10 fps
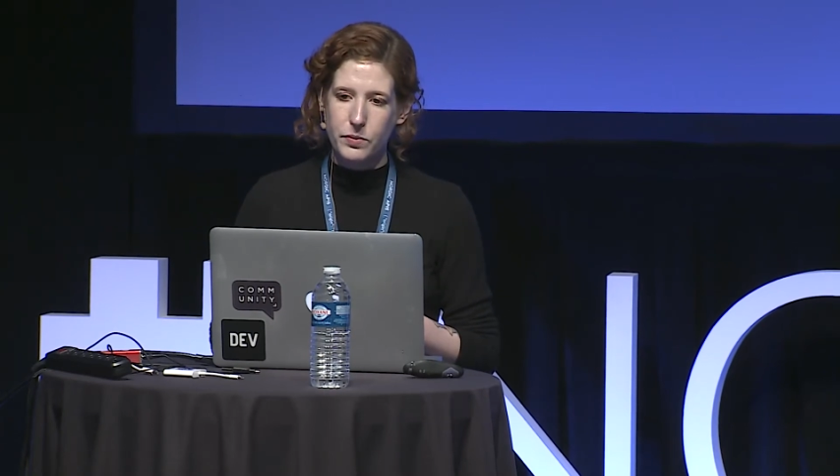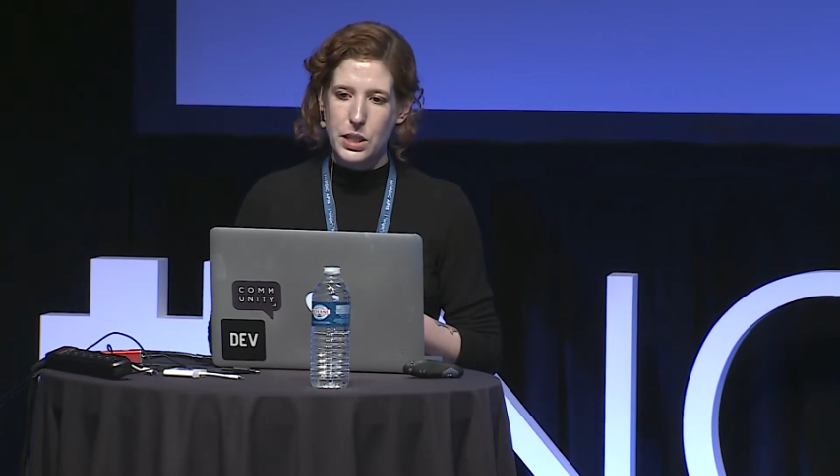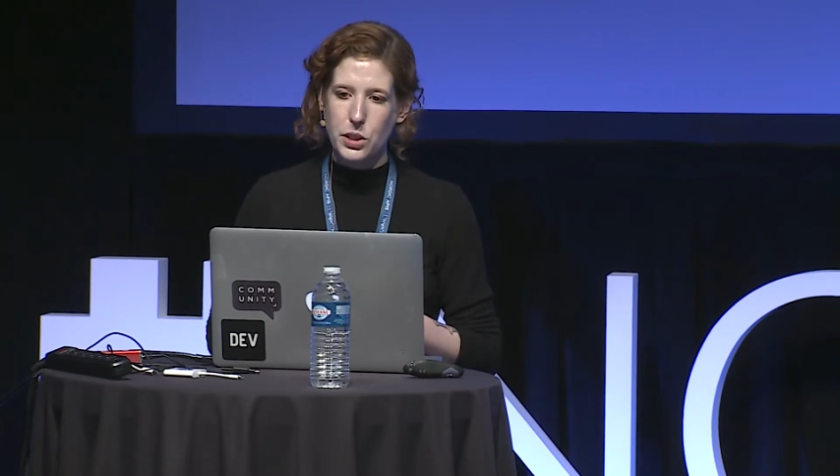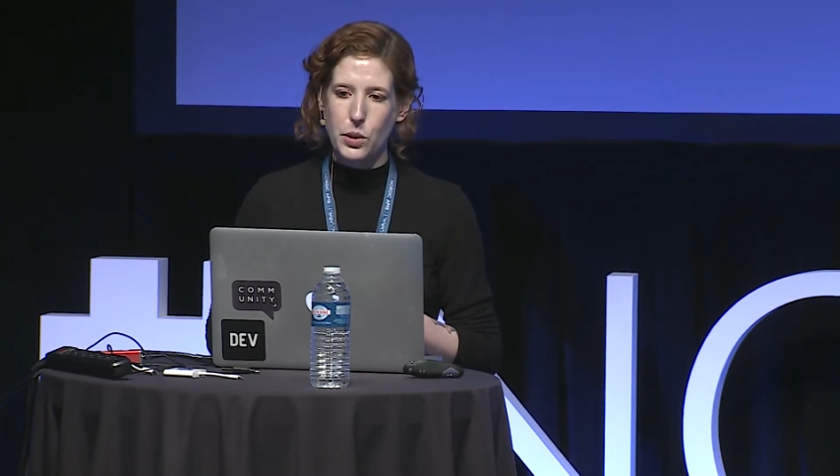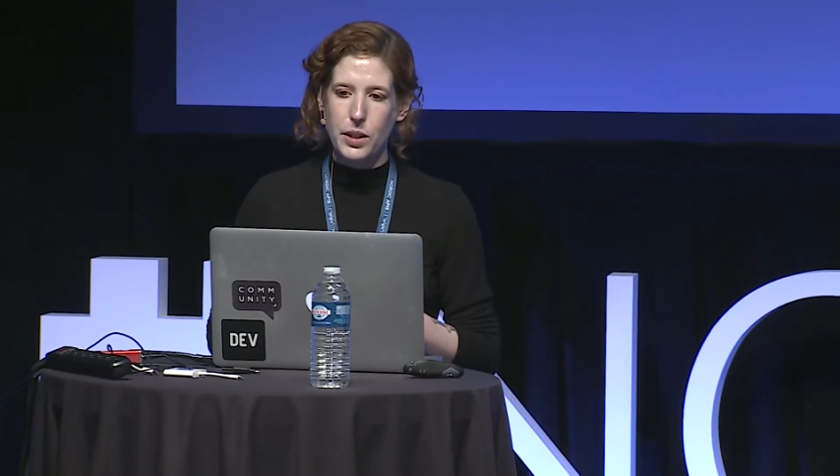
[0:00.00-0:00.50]

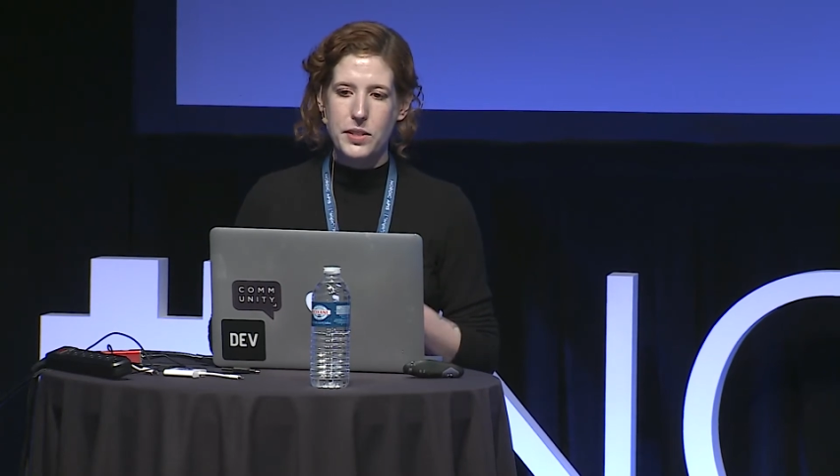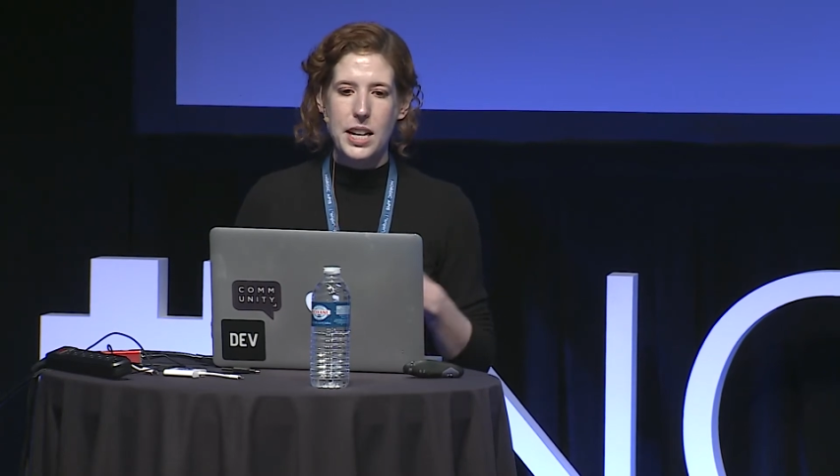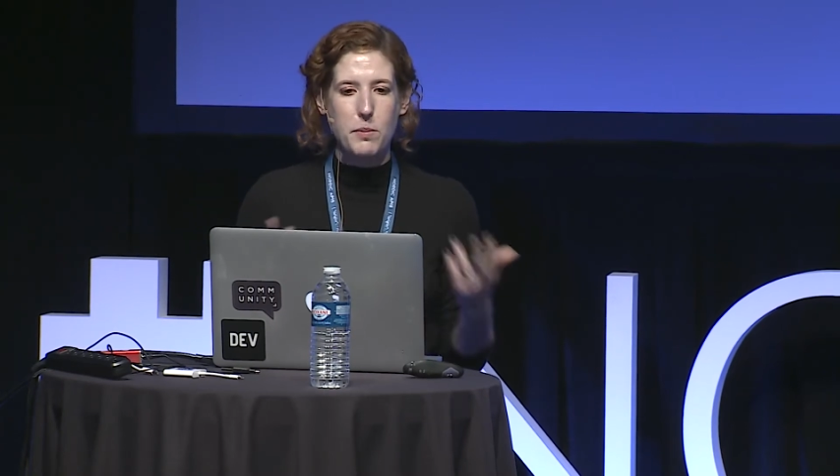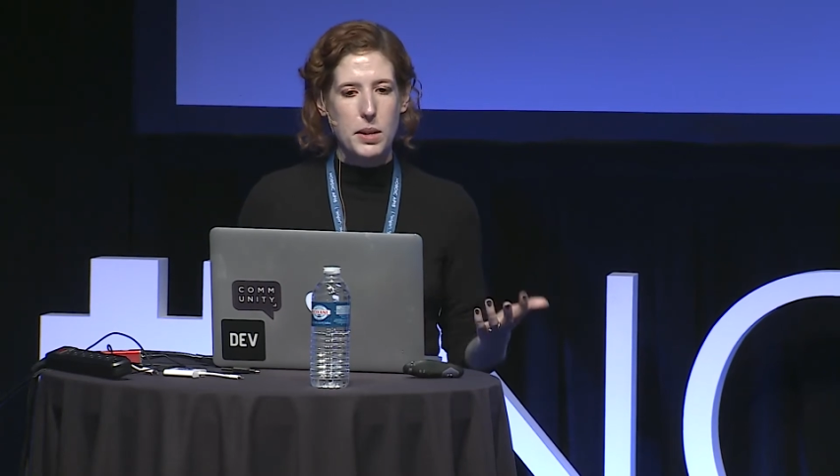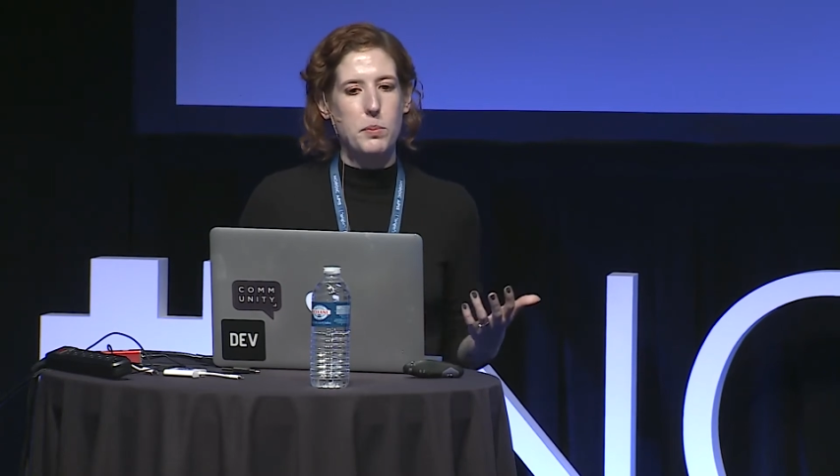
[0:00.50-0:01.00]
So if
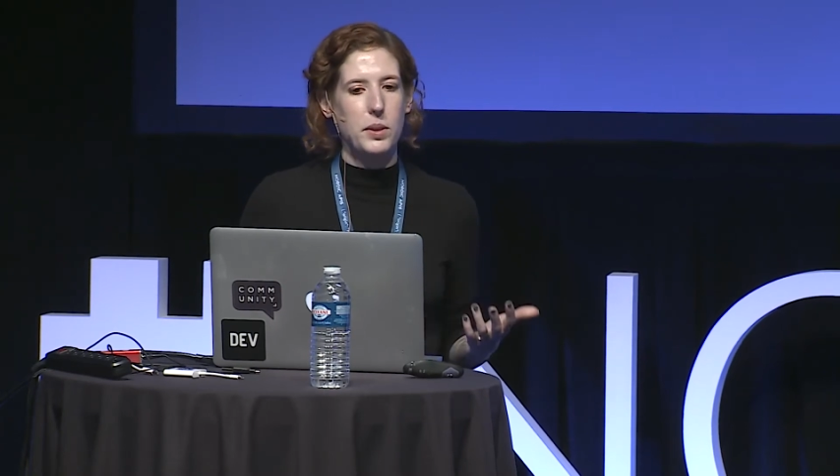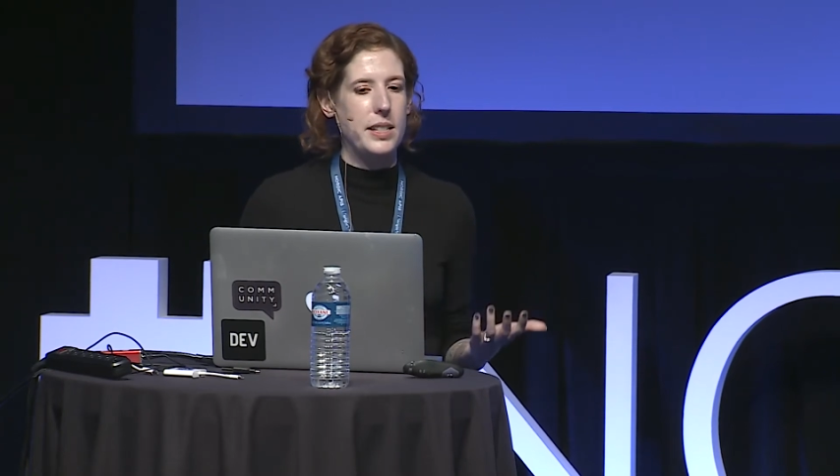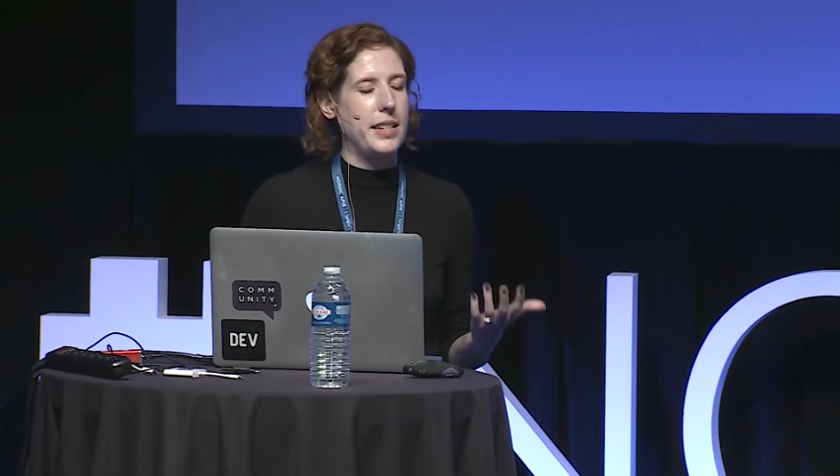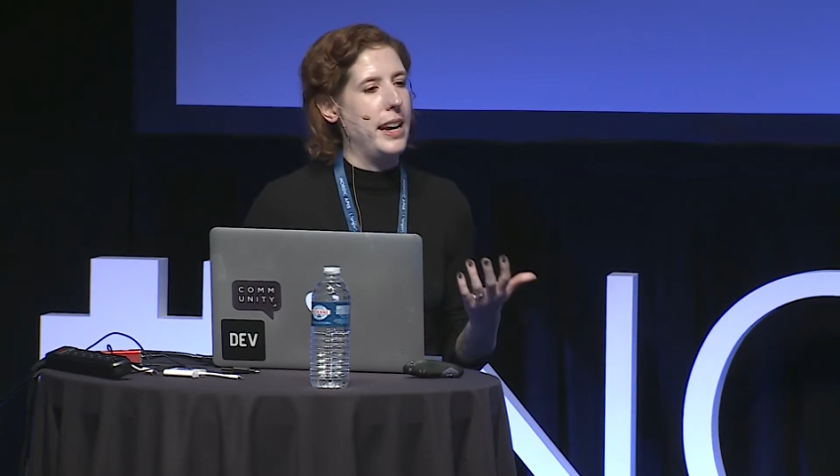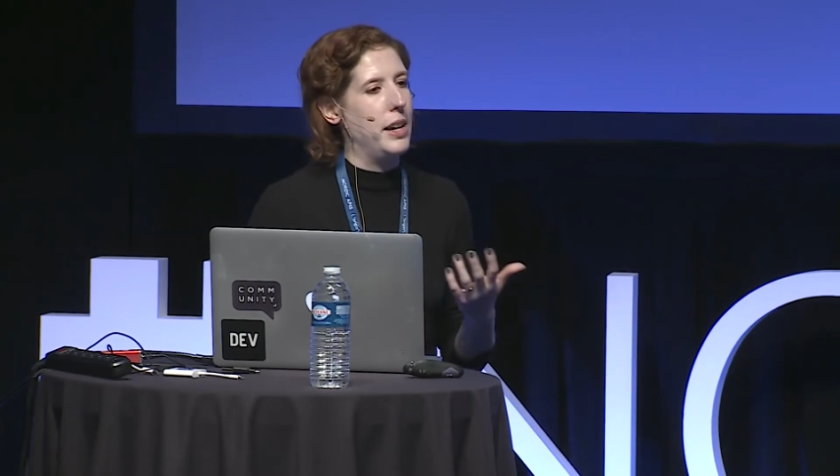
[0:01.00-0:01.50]
10 people
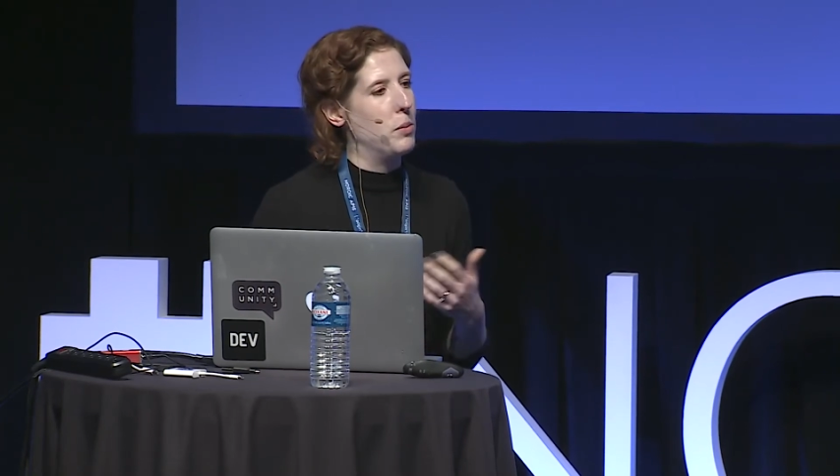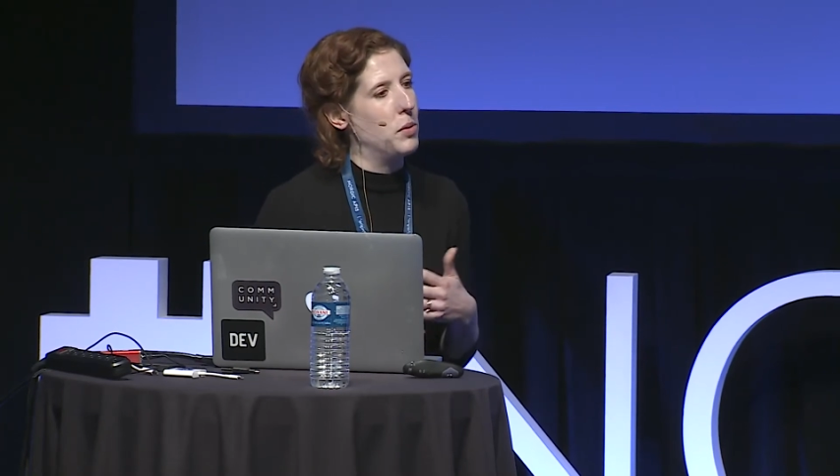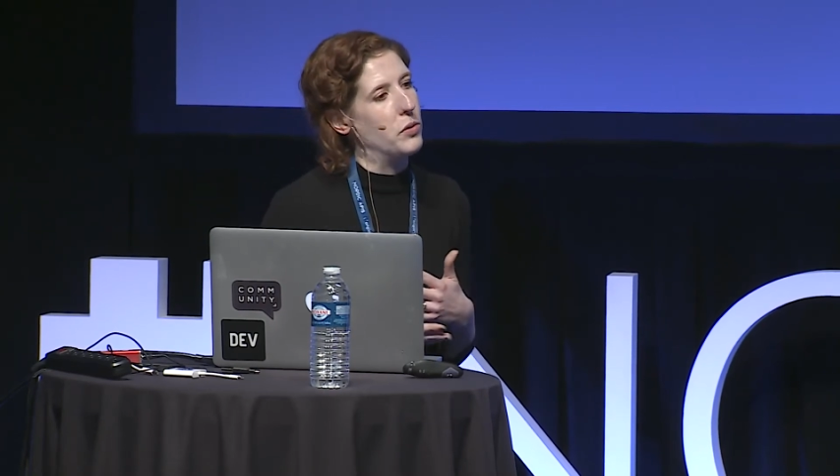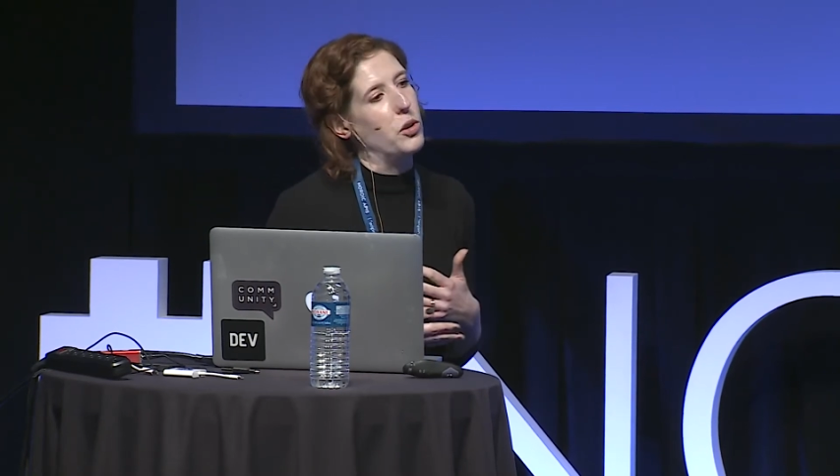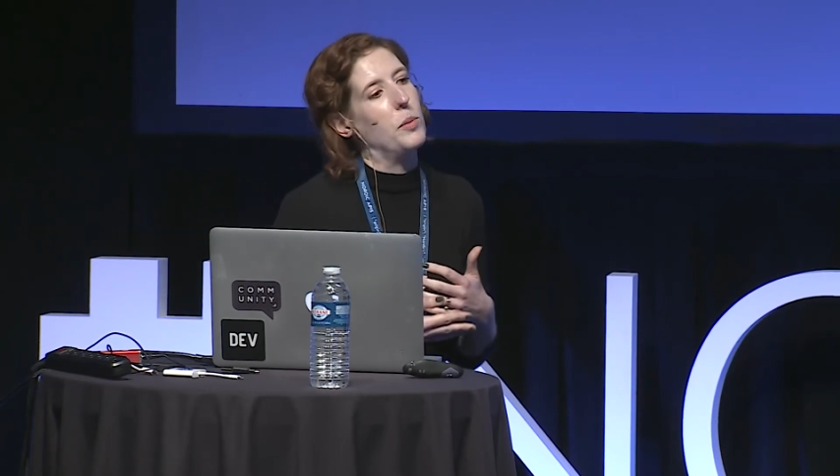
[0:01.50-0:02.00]
a day are
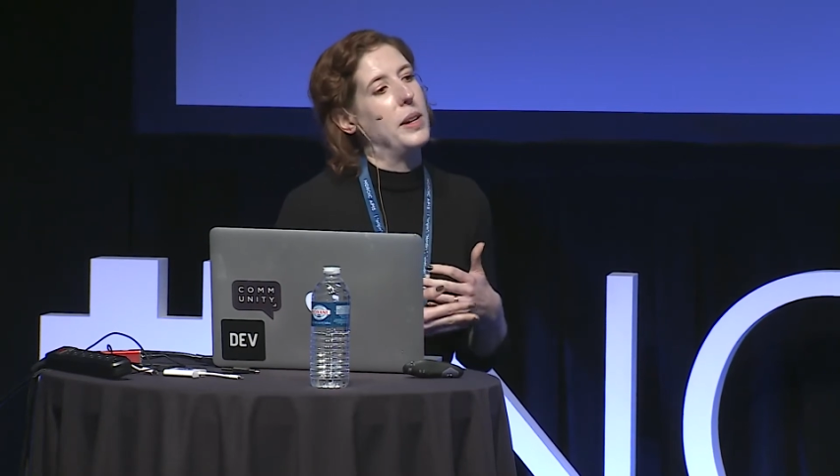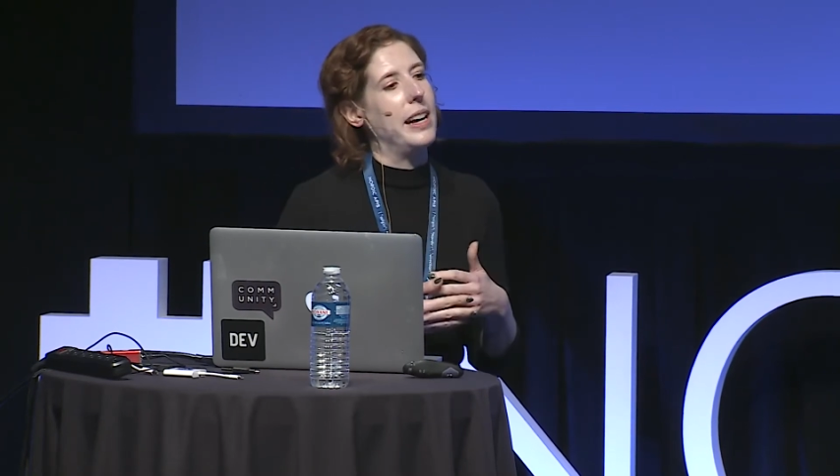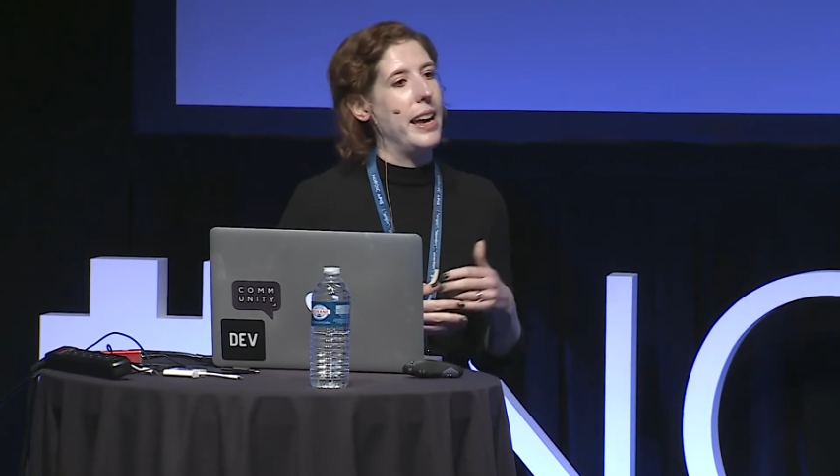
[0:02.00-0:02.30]
performing